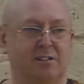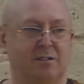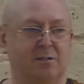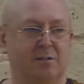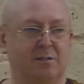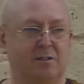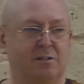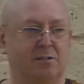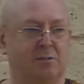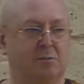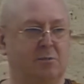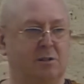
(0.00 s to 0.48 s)

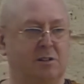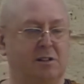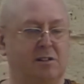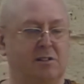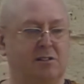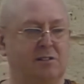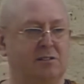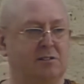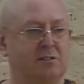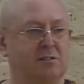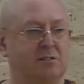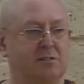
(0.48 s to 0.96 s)
which
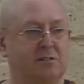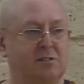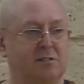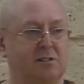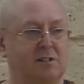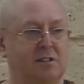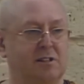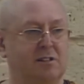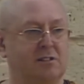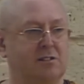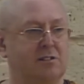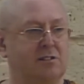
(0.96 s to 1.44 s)
means
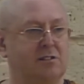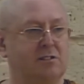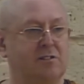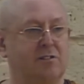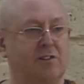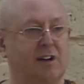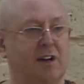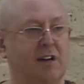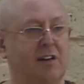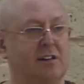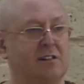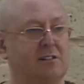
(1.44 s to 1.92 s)
it just
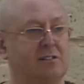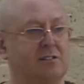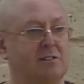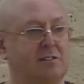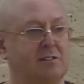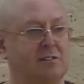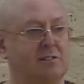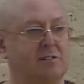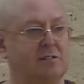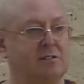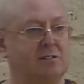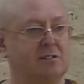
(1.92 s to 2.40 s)

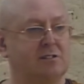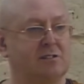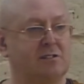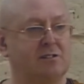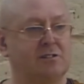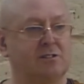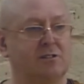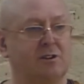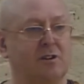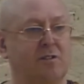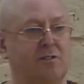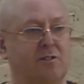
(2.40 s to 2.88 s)
vanishes. It
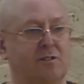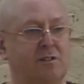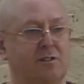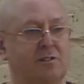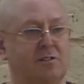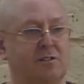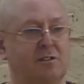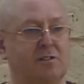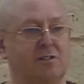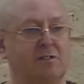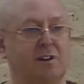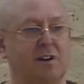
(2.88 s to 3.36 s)

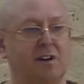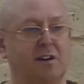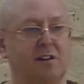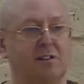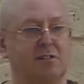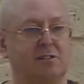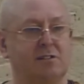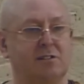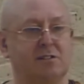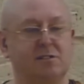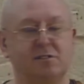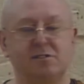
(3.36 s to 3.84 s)
softens and
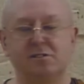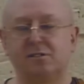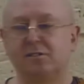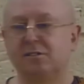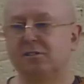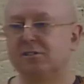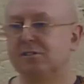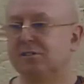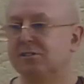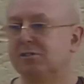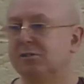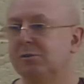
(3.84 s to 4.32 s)
vanishes
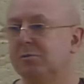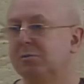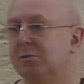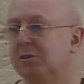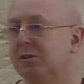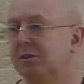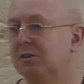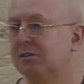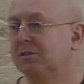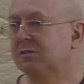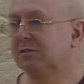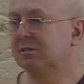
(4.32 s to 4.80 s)
and
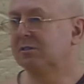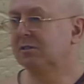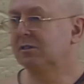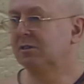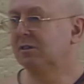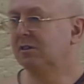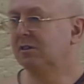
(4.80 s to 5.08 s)
disappears.